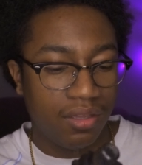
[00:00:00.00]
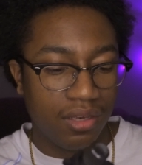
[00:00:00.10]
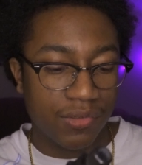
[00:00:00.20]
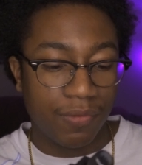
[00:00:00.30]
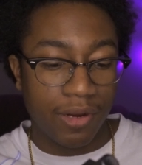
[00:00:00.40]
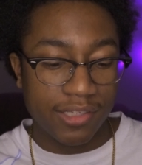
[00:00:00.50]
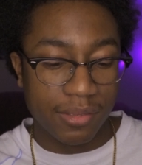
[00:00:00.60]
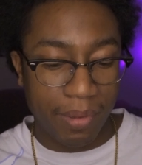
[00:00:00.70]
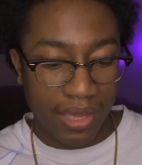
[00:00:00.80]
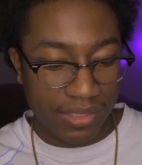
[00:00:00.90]
and as far as the
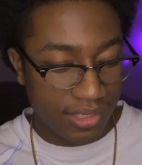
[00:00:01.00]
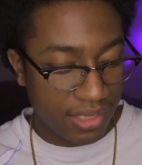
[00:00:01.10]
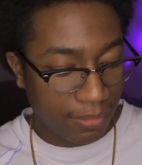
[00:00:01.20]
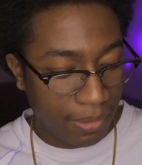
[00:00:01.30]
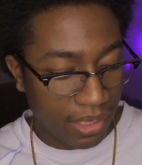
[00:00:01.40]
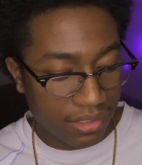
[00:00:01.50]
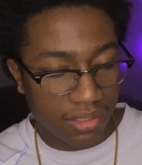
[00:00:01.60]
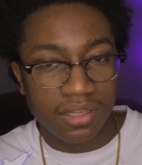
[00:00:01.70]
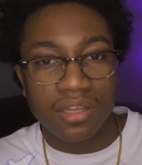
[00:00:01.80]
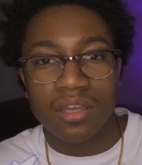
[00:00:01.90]
magazine
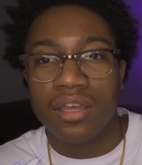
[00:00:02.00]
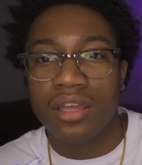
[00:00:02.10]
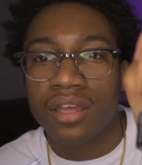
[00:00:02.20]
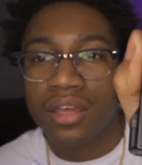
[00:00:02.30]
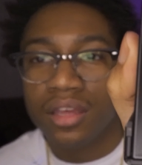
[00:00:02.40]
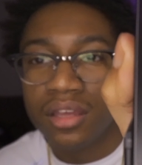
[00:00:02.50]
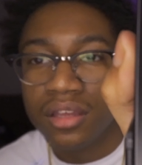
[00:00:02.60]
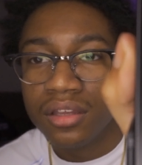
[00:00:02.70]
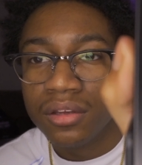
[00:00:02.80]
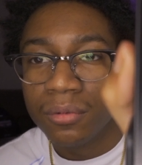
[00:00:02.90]
capacity,
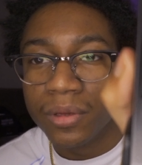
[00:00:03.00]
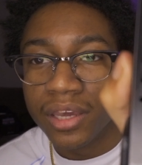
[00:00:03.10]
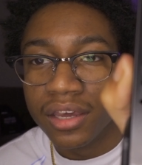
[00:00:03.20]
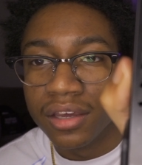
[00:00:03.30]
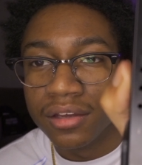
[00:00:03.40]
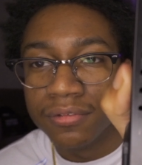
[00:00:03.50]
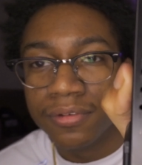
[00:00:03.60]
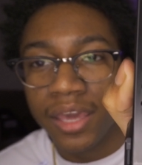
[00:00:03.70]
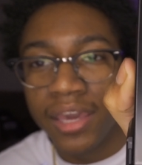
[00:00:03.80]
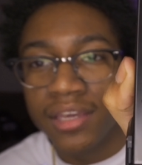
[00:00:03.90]
we have
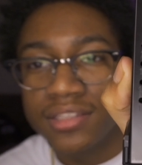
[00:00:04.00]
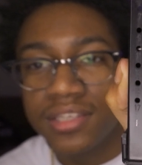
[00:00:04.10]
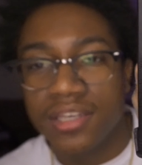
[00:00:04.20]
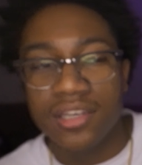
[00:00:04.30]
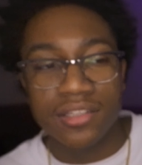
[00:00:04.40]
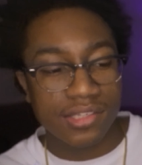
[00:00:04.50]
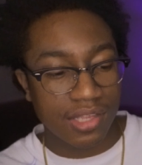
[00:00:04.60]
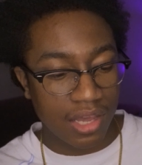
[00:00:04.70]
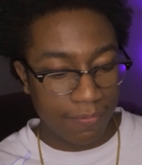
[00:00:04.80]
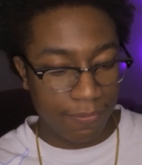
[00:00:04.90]
18
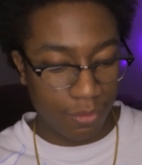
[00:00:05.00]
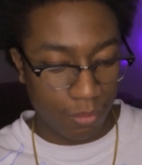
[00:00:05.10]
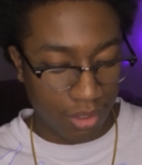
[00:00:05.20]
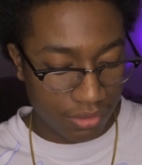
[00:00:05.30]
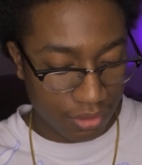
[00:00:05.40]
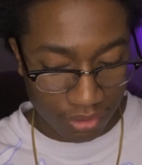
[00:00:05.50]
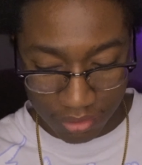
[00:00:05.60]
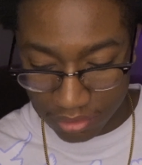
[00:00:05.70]
stock for the Walther,